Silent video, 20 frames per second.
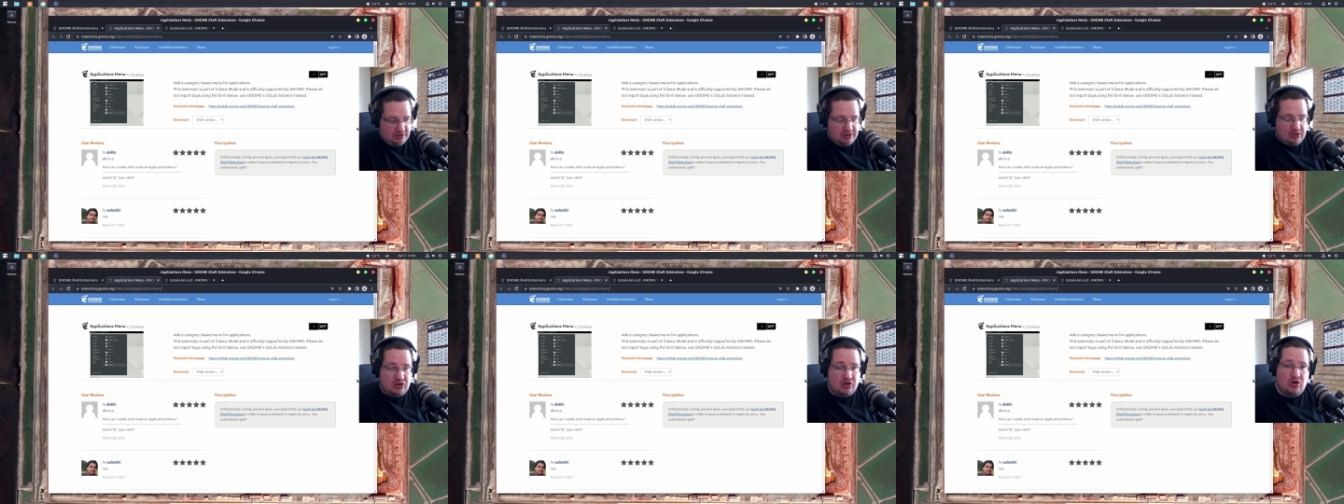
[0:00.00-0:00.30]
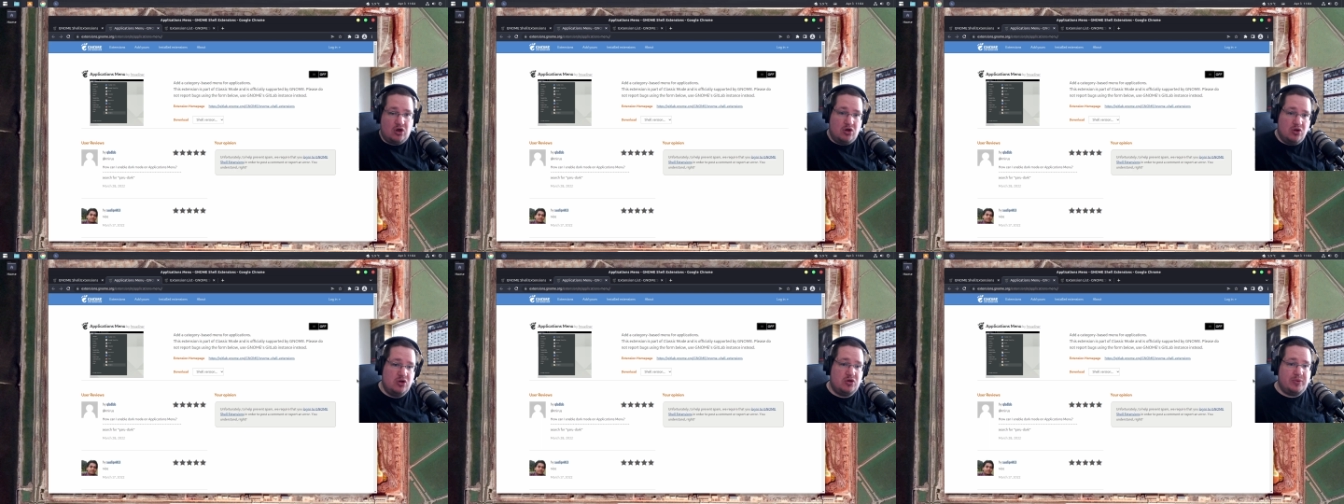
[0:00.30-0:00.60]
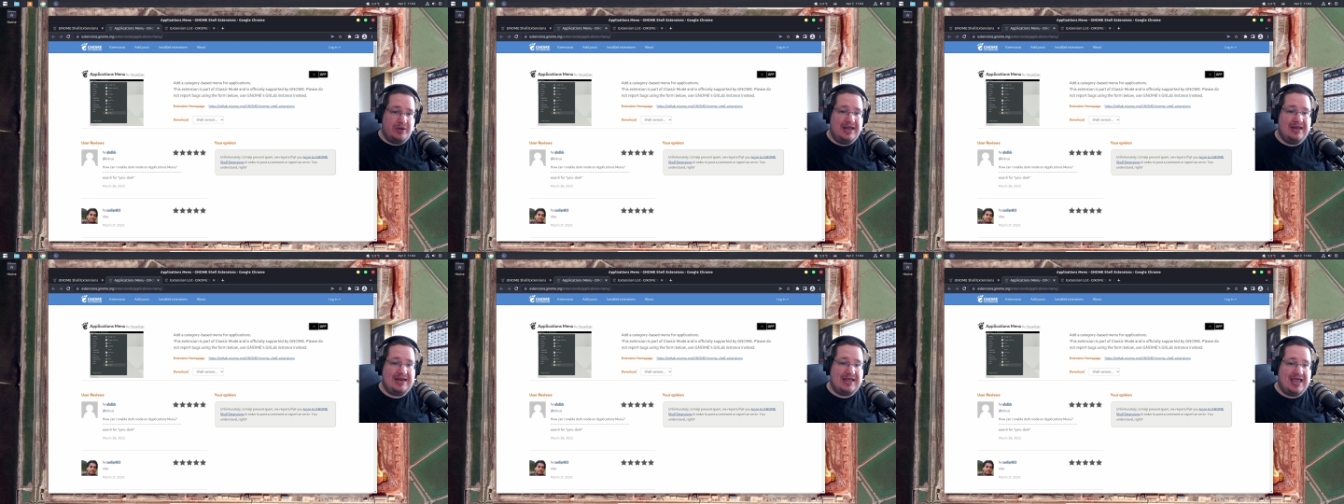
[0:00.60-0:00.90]

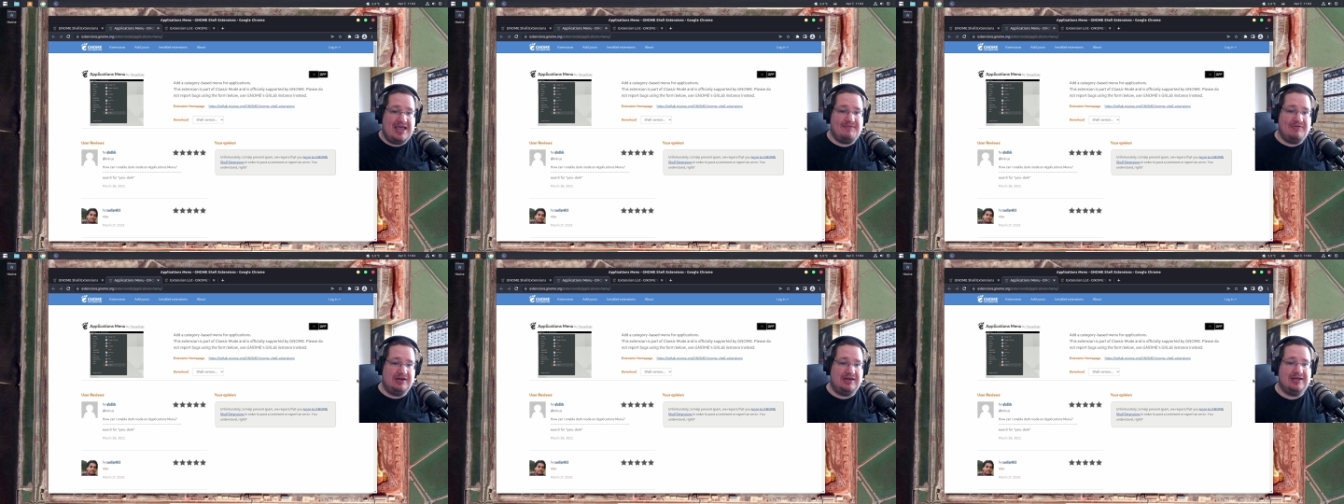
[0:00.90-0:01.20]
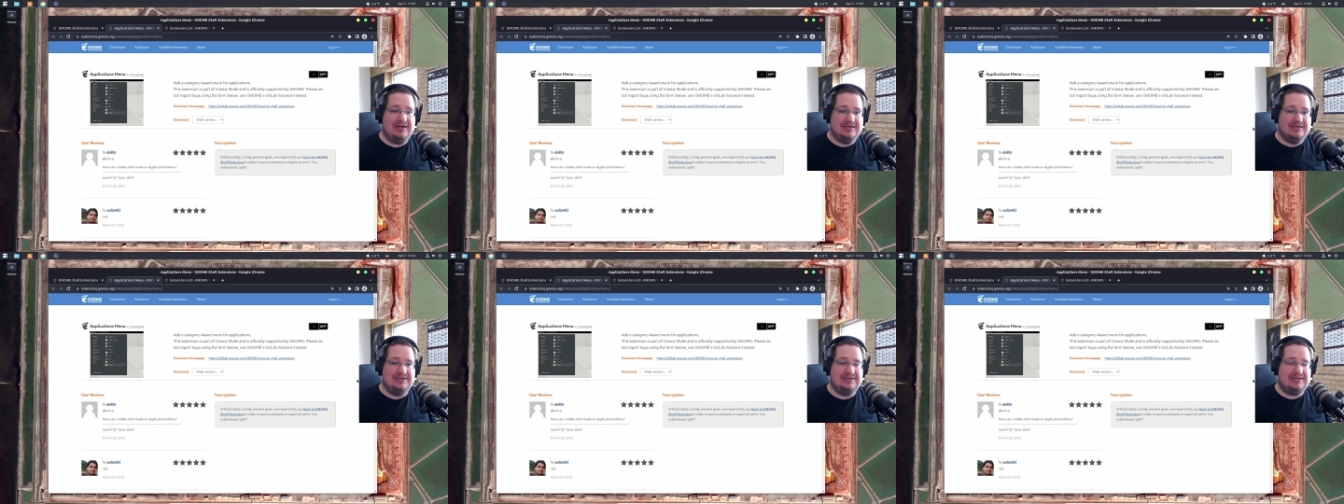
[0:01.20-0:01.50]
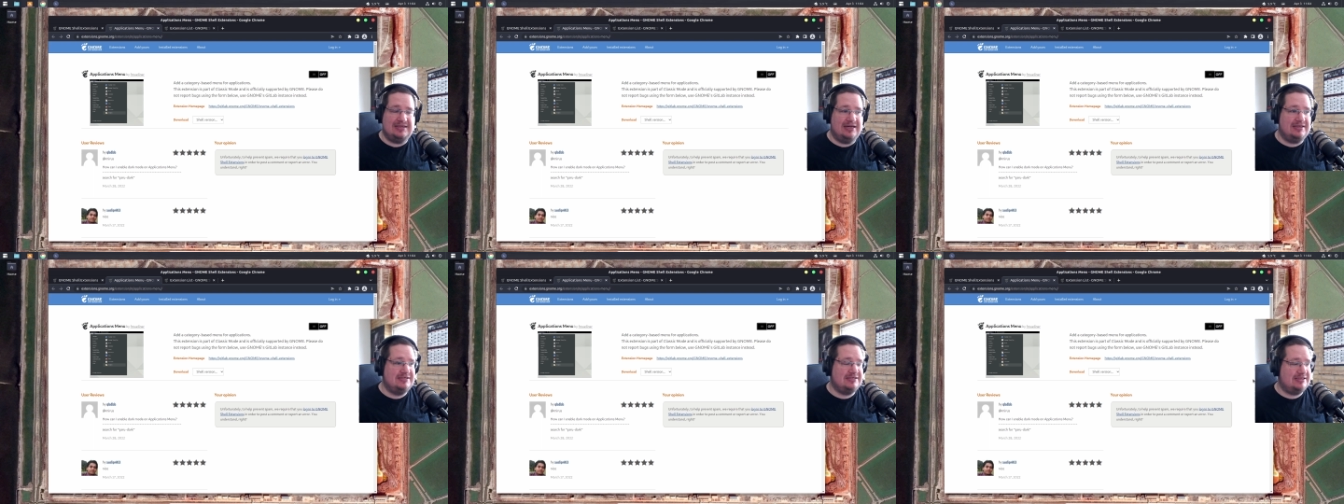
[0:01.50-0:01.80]
concrete evidence
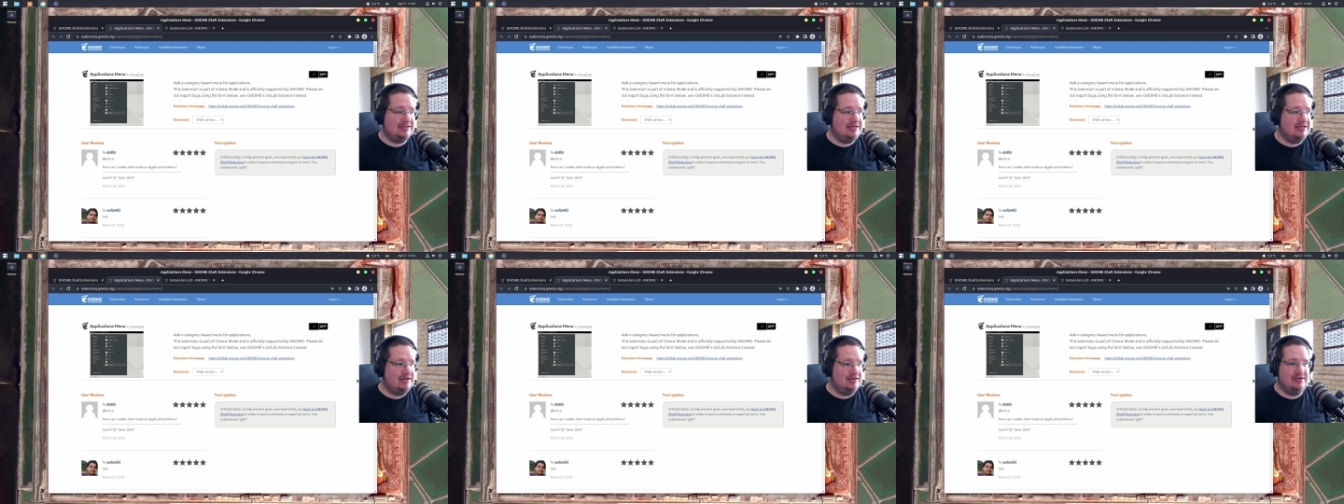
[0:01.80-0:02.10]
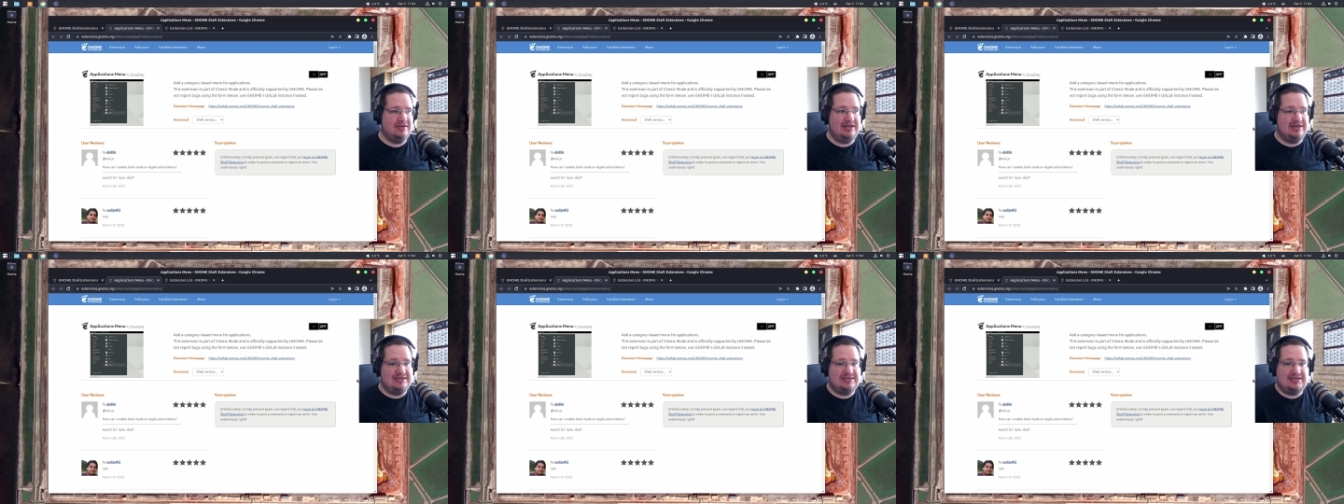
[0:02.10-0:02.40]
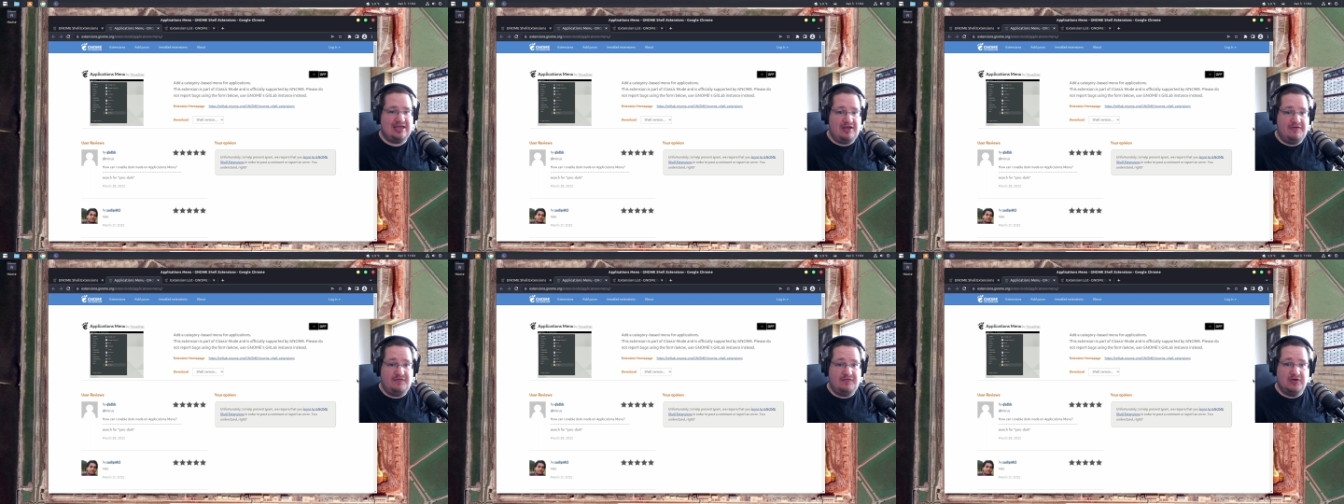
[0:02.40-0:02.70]
that, let's
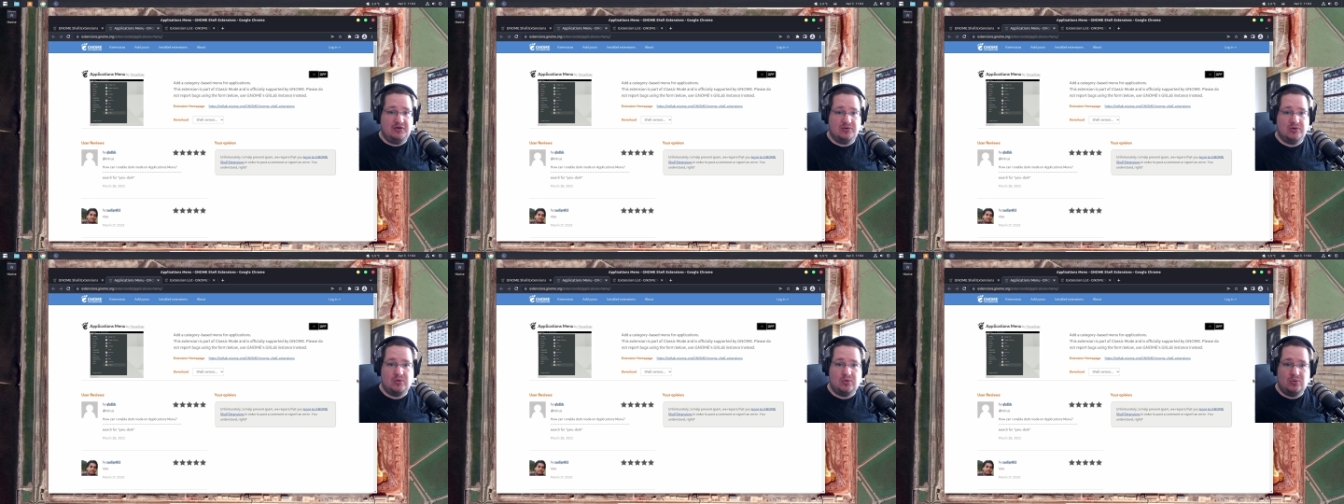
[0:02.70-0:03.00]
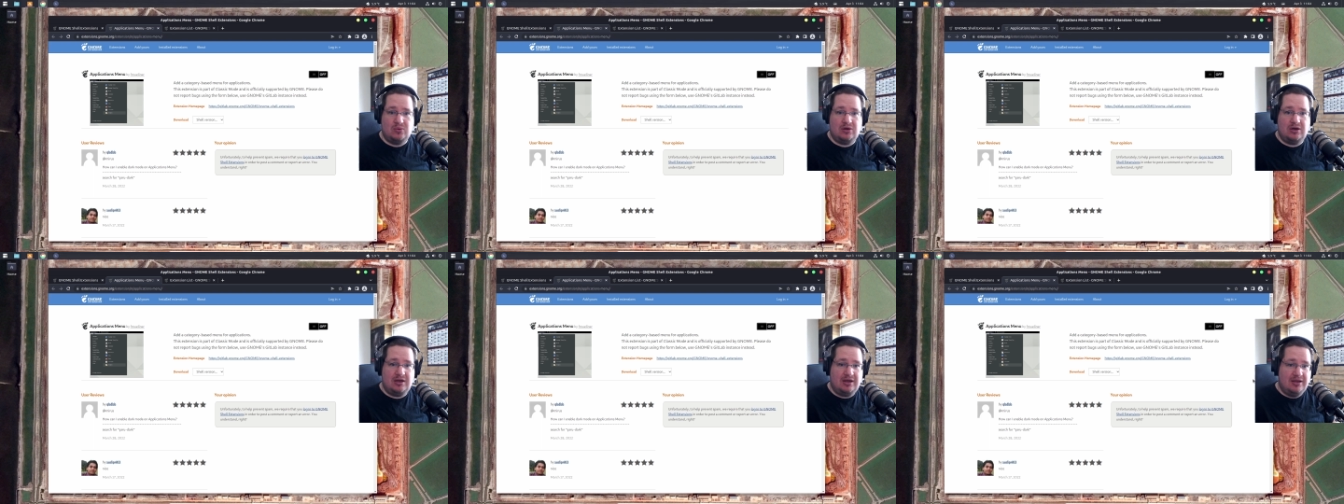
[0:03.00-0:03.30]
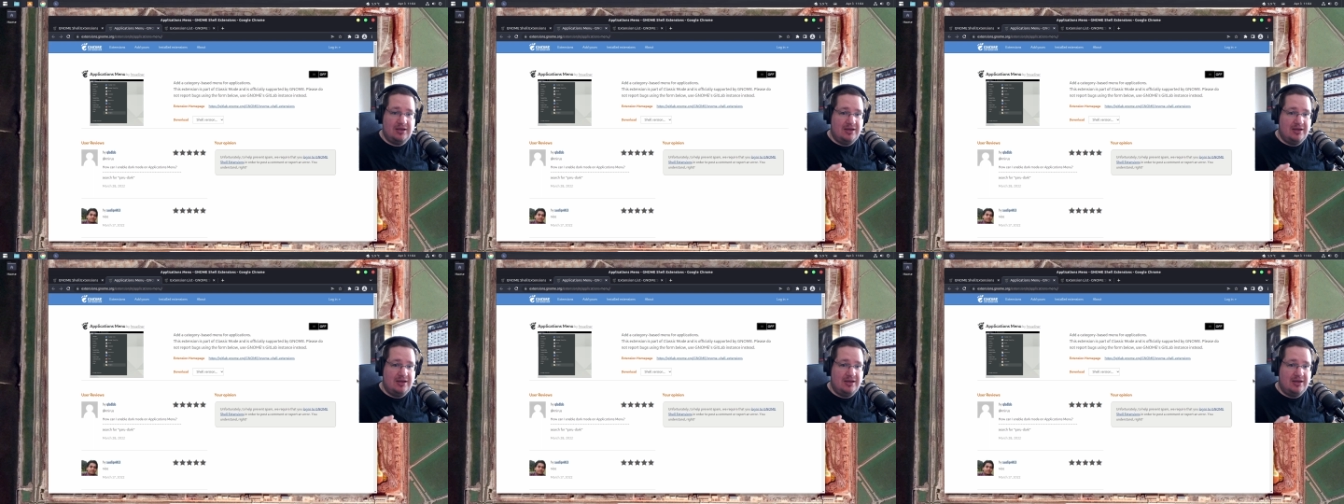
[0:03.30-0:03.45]
say, Fedora,